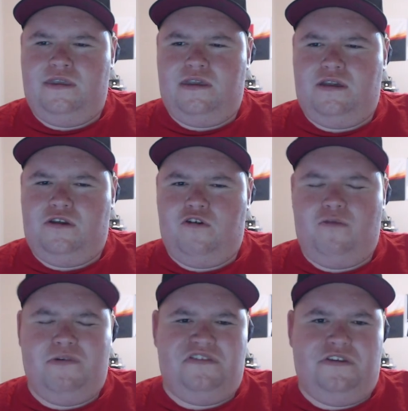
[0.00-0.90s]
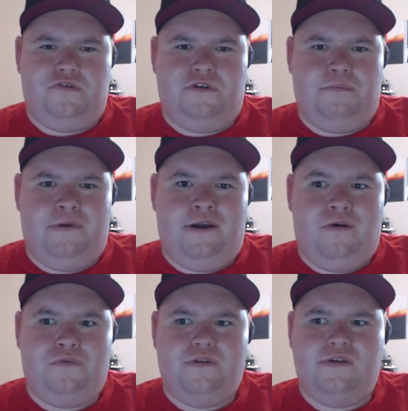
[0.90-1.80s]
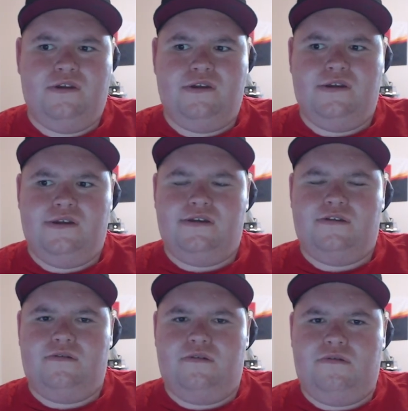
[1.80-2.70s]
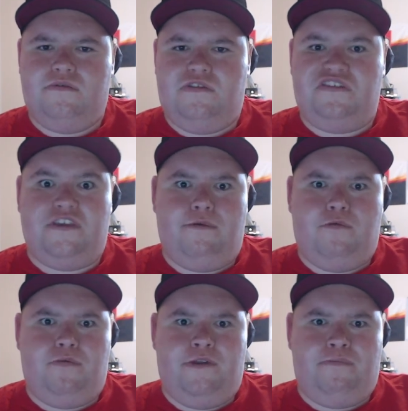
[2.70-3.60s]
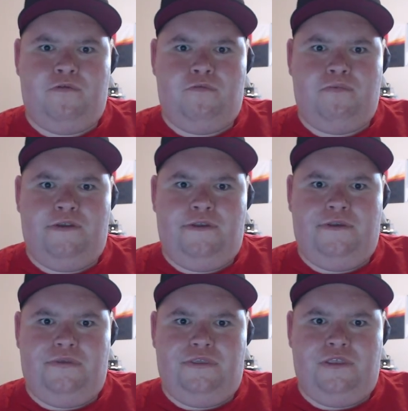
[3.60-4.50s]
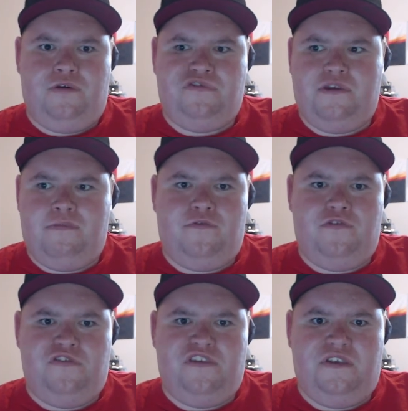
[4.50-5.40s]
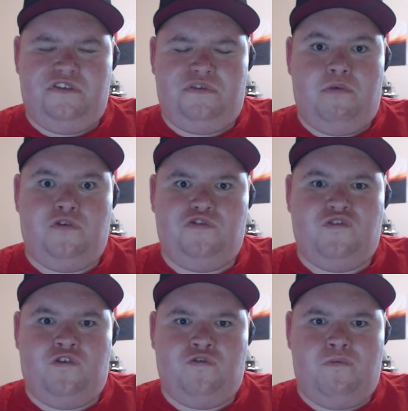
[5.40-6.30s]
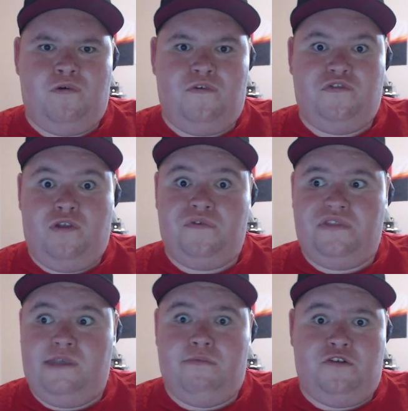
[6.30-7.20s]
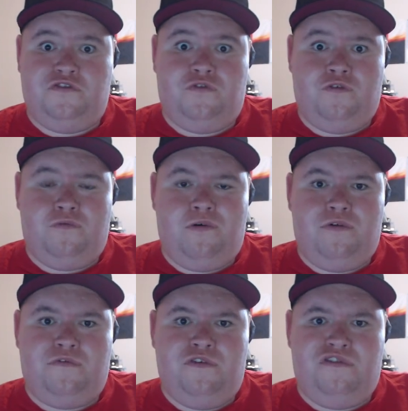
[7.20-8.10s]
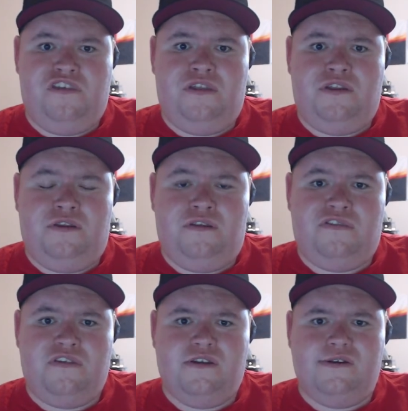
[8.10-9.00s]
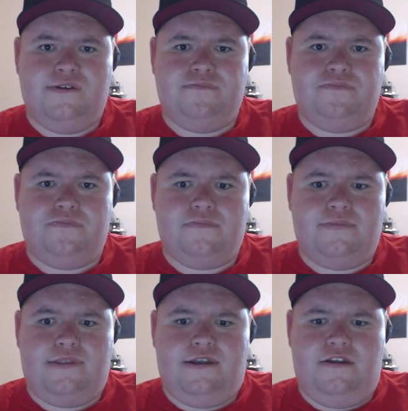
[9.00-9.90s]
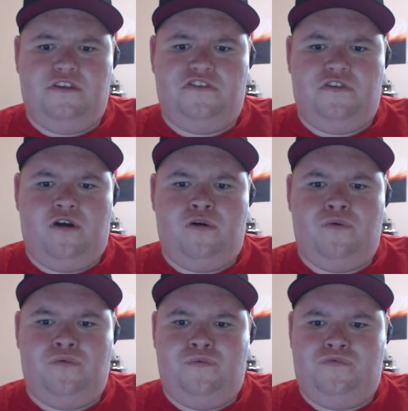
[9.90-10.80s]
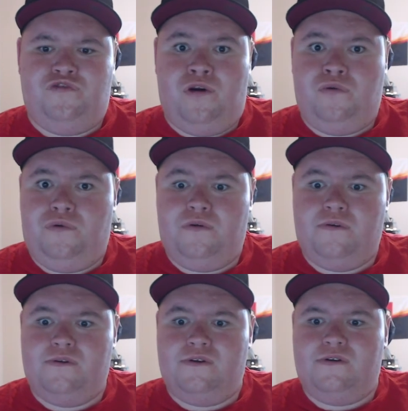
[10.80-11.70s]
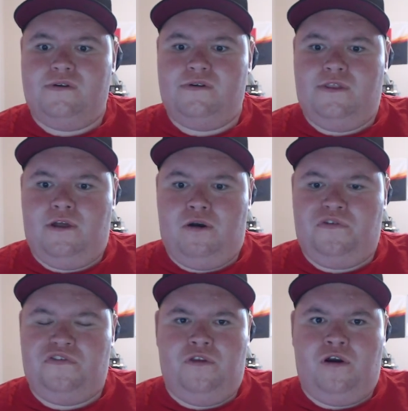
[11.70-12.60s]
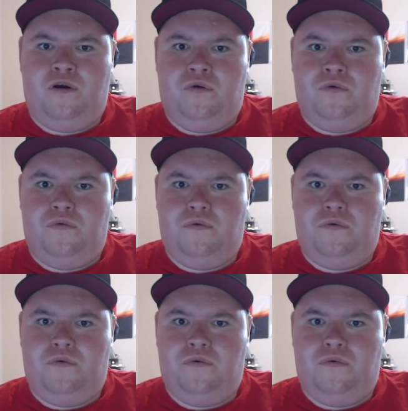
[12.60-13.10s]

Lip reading: commentary about disabled people being, some of New Zealand's most vulnerable, if not the most vulnerable of New Zealanders, is no joke. It's not